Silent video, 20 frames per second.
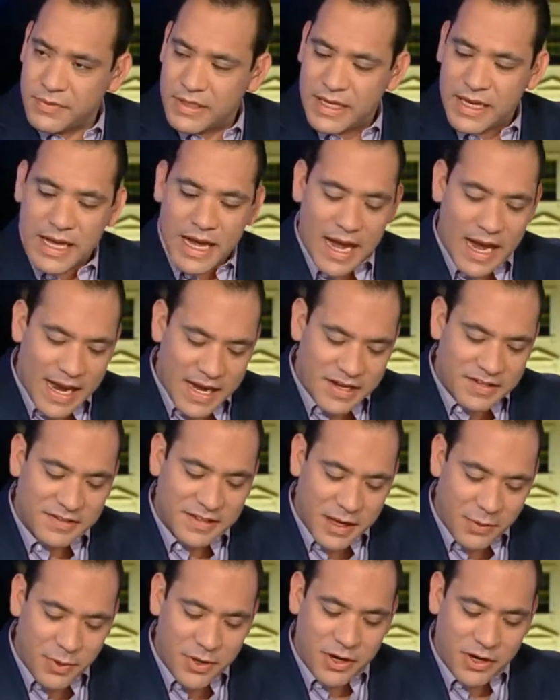I
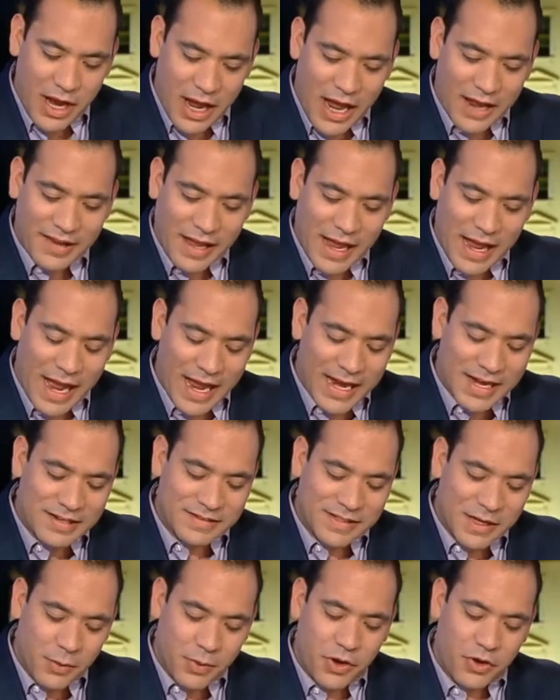understand where
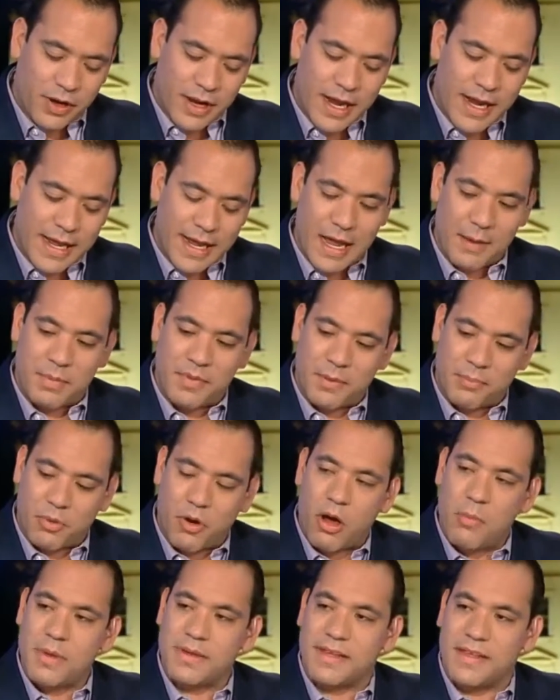you're getting at, but the
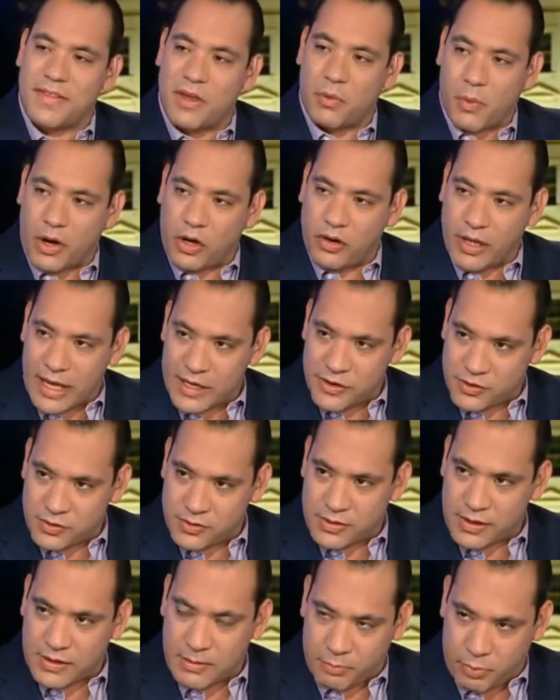problem is that the
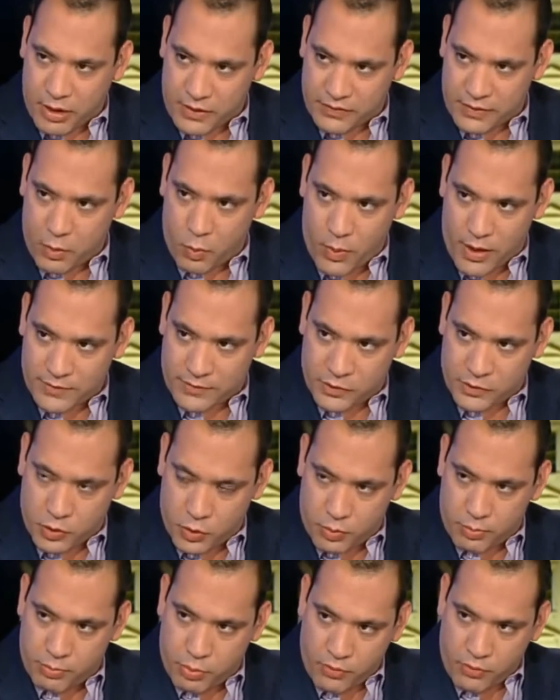regulations that the president wants
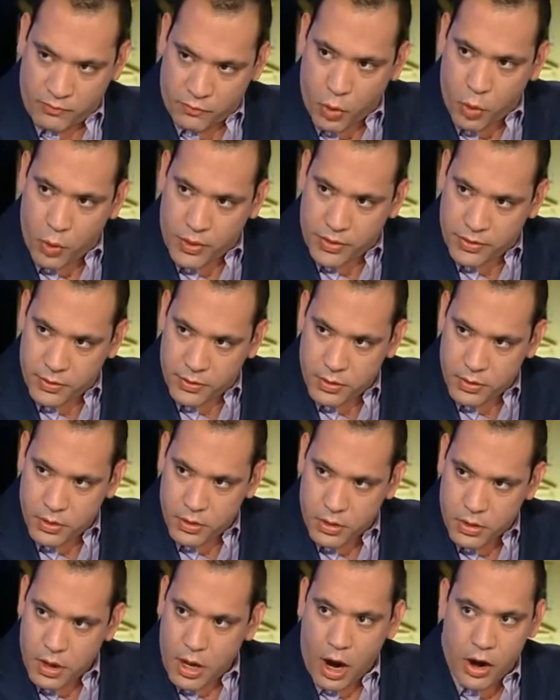to put forth
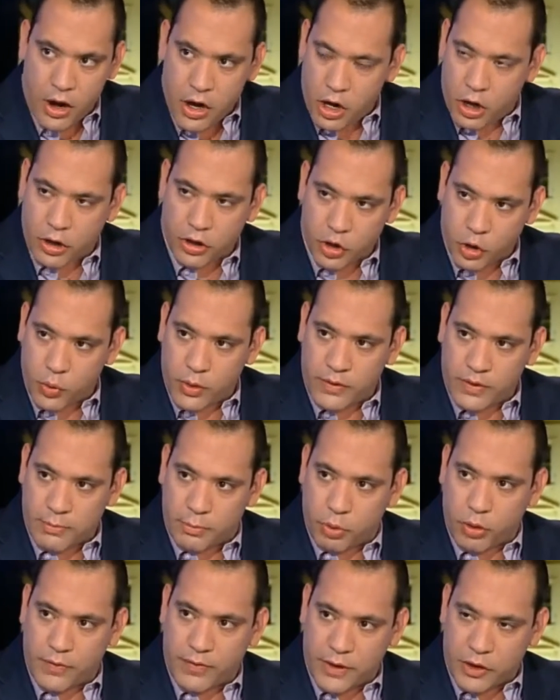are not doing the
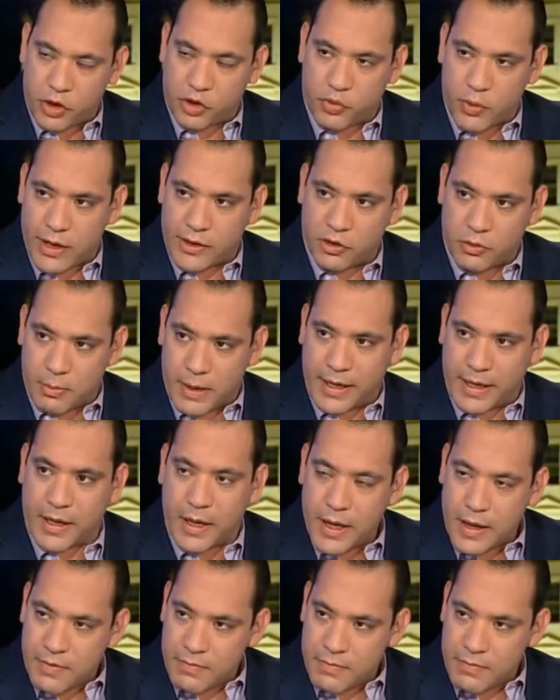point that you're trying to make.